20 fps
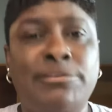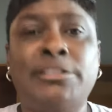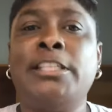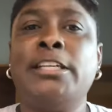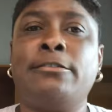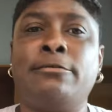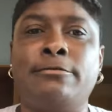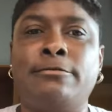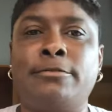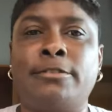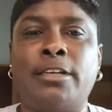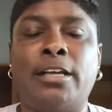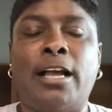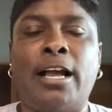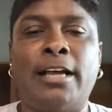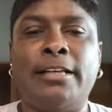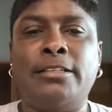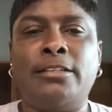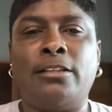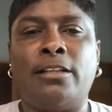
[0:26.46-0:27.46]
di-
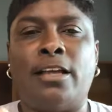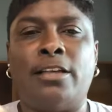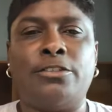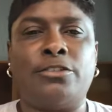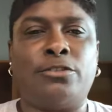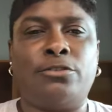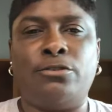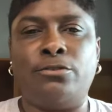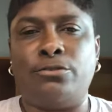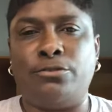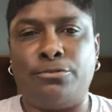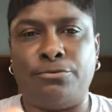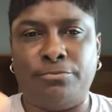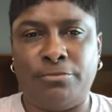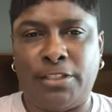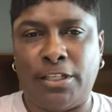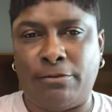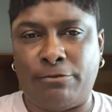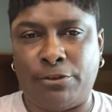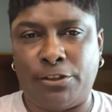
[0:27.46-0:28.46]
ideological
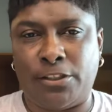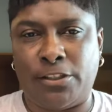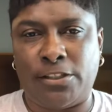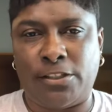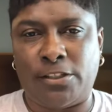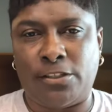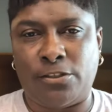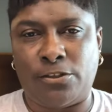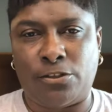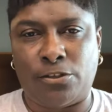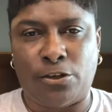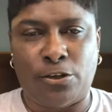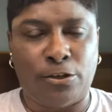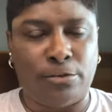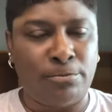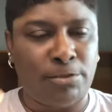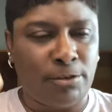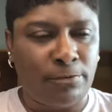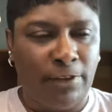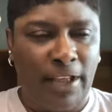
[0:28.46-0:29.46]
differences in
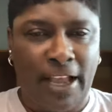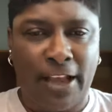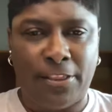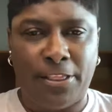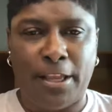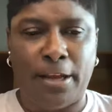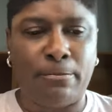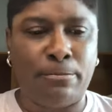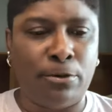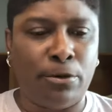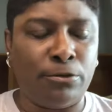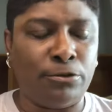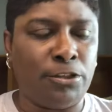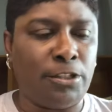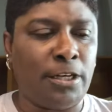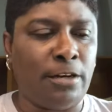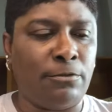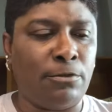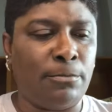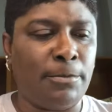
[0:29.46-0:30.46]
terms of how they
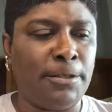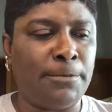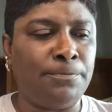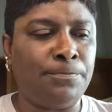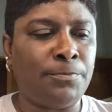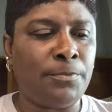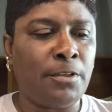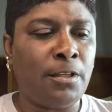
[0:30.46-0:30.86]
approach government.